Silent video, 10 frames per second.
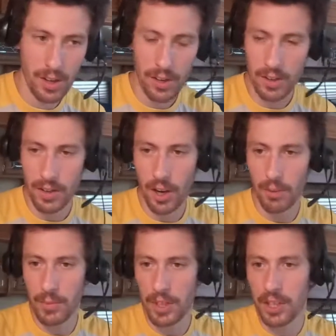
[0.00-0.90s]

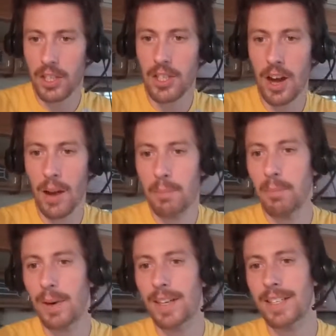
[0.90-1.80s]
So it's a good
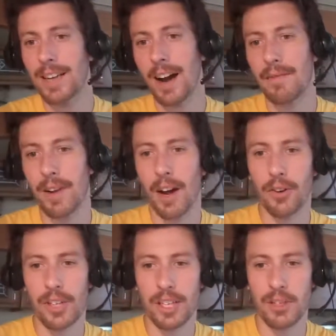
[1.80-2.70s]
time, but I
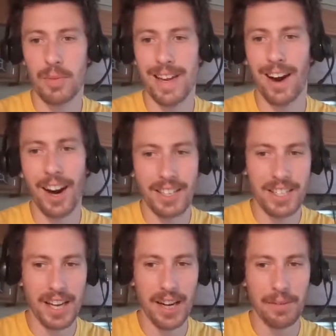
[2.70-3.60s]
found it to be
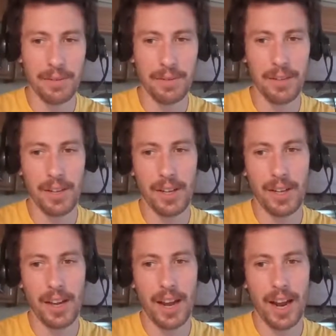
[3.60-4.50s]
unsafe,
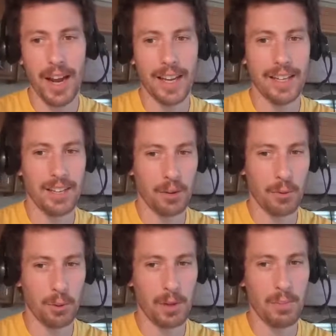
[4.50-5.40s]
and there
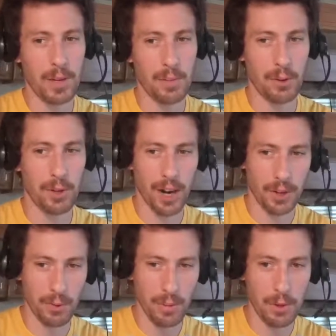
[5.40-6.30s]
will be people trying
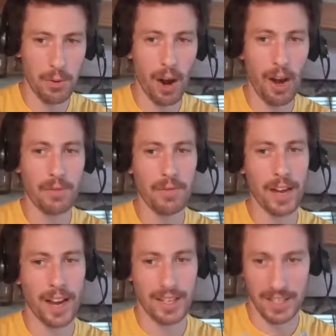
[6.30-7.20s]
to rip you off
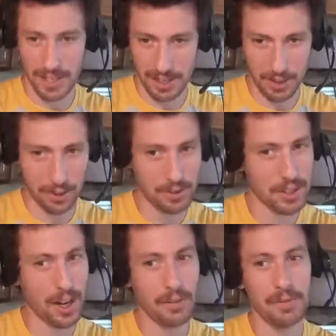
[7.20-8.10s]
and steal
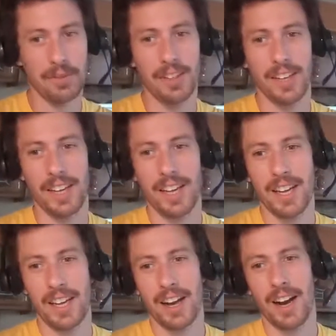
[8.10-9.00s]
stuff.
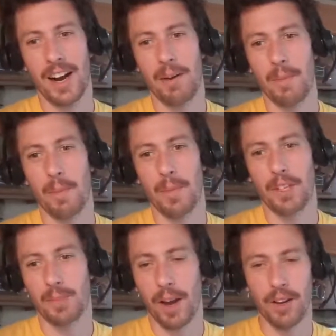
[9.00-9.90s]

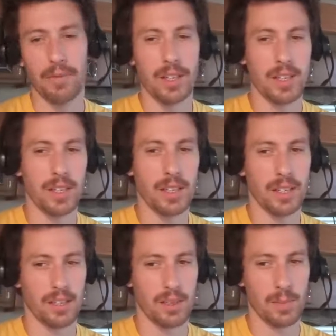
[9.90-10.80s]
It's better to visit
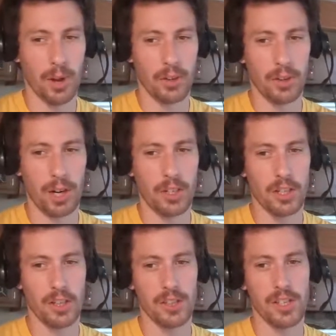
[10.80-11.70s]
in small
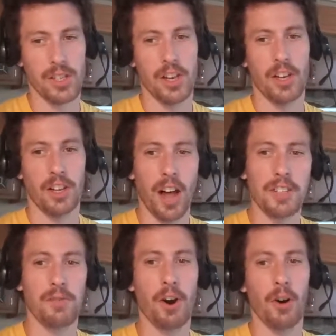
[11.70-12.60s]
durations,
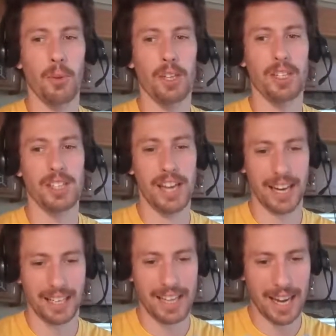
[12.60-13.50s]
lots of homeless,
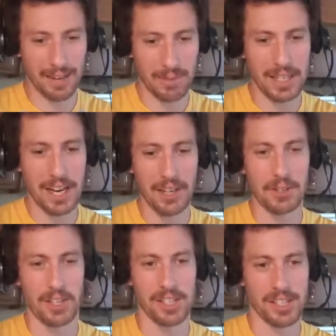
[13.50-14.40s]
and it can be
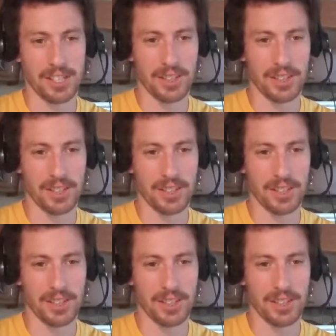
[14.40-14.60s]
dangerous.